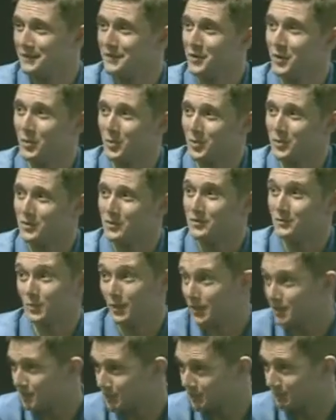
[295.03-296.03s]
Nearly four
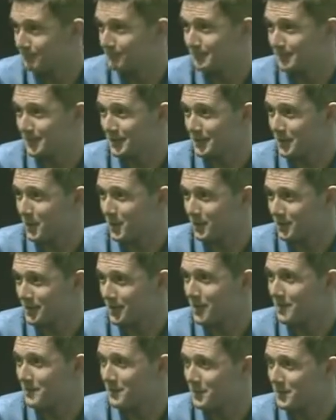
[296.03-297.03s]
months, which is a
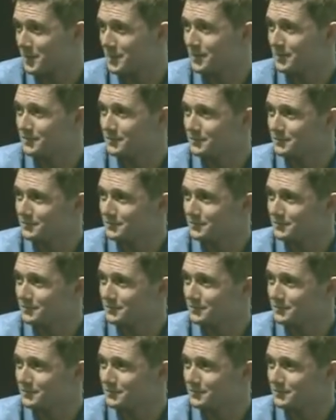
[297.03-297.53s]
long time for